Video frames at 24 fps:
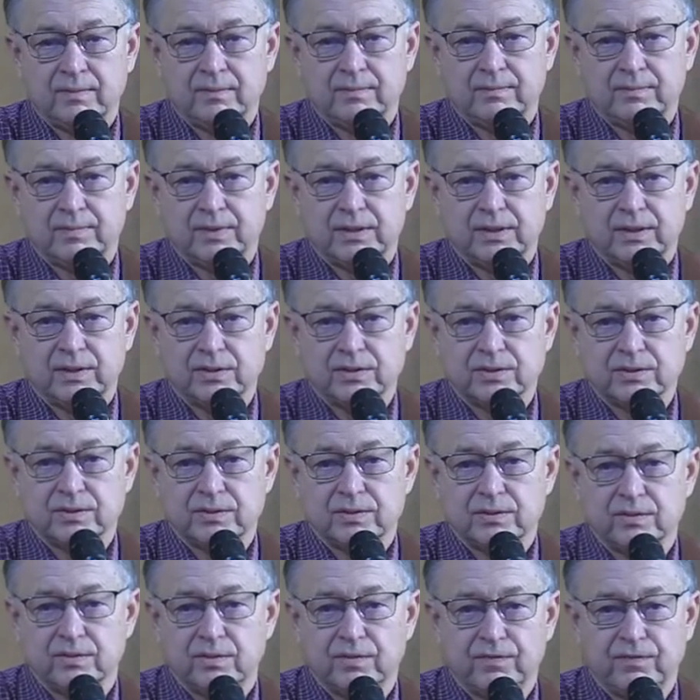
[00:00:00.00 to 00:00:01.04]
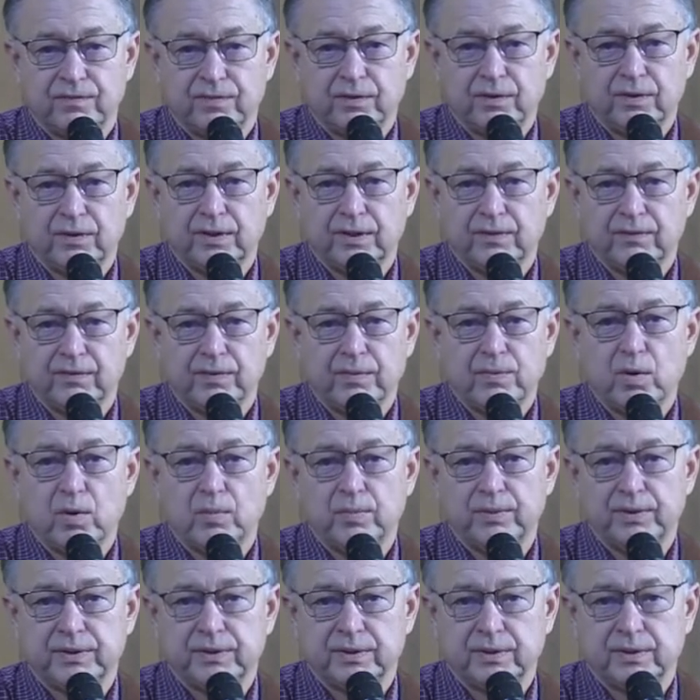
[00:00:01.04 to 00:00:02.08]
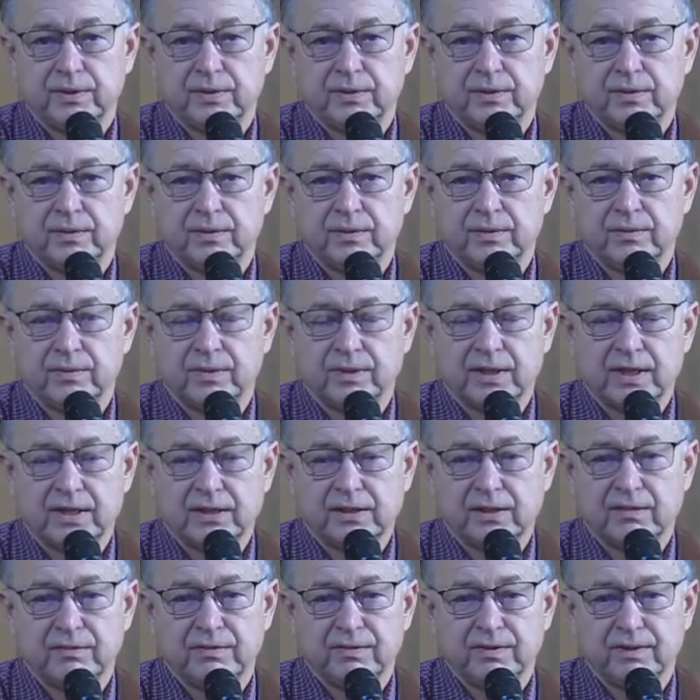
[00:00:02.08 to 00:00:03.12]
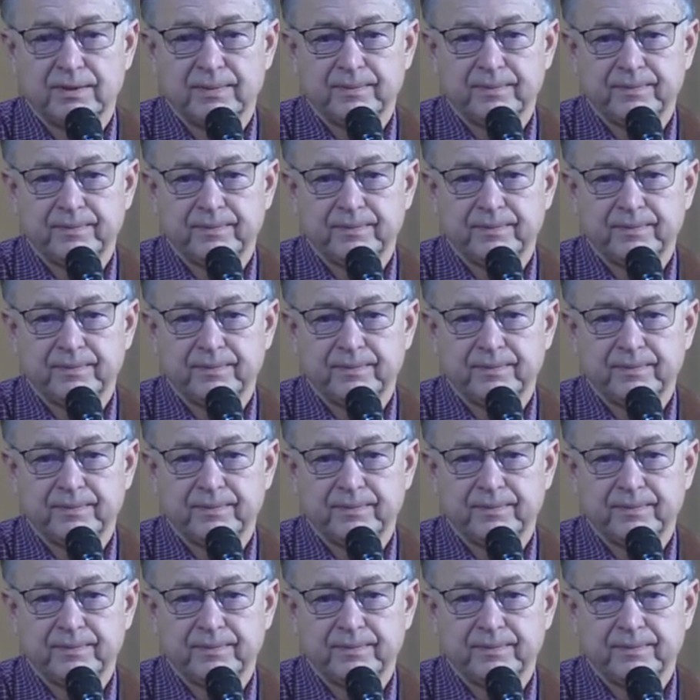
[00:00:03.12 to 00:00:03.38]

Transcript: because you filled every moment with activity.